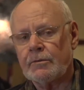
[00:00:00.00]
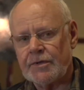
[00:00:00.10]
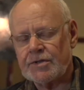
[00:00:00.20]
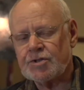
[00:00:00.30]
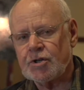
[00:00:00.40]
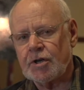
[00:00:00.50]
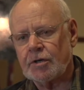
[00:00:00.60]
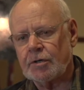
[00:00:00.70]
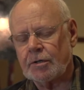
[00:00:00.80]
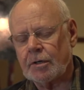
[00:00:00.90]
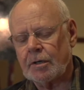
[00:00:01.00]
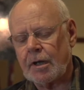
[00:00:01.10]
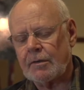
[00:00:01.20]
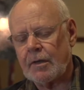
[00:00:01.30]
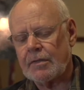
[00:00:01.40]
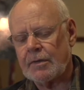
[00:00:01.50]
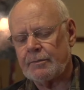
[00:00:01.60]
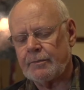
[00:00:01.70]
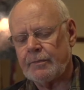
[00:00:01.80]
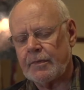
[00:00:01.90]
This year, the,
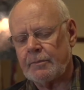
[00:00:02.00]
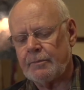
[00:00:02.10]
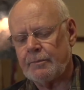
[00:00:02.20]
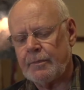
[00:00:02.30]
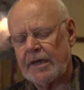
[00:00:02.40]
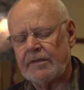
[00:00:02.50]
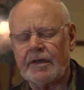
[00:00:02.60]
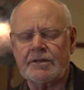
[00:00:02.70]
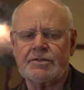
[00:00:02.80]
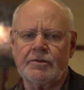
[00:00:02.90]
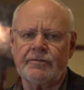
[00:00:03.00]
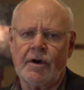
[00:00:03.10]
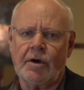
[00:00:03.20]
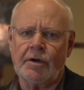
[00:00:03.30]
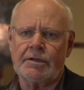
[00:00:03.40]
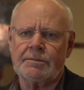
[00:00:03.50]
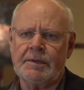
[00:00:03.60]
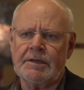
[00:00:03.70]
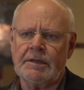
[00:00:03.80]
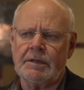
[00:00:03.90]
the big thing so far has
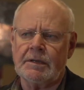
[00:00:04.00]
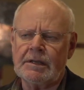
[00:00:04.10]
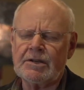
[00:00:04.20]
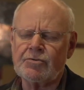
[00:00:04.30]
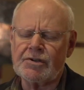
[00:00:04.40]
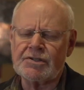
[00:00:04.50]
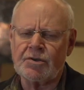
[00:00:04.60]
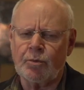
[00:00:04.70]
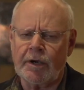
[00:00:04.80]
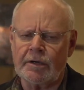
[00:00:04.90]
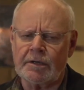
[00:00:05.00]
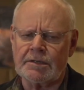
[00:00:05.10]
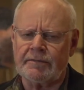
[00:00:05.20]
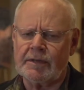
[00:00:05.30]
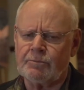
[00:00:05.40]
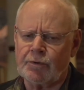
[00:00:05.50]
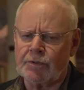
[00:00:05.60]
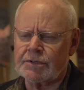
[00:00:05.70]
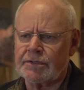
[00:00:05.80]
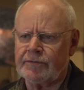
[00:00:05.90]
been an increased awareness of the
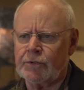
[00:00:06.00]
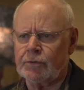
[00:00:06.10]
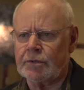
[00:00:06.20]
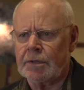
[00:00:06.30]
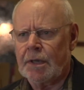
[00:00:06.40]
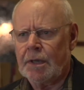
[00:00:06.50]
importance of youth.